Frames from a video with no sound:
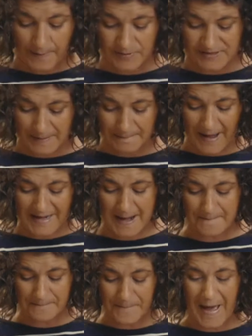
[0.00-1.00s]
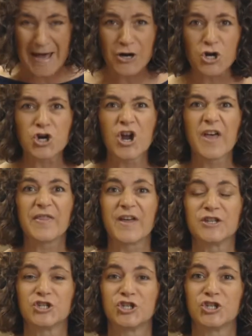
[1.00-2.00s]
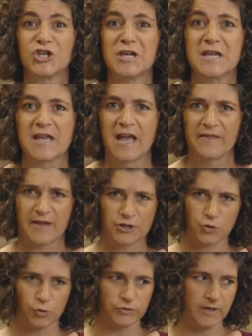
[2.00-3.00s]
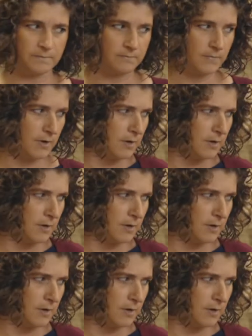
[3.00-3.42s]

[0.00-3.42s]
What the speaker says: Somebody better than she, they told him.